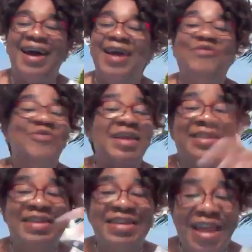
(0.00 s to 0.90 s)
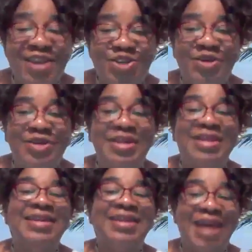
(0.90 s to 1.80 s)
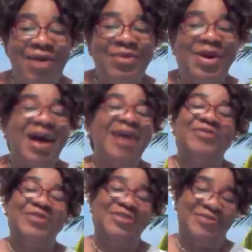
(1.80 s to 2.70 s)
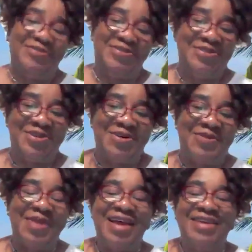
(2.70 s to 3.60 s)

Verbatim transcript: uh, in fact, the nation now and for the future.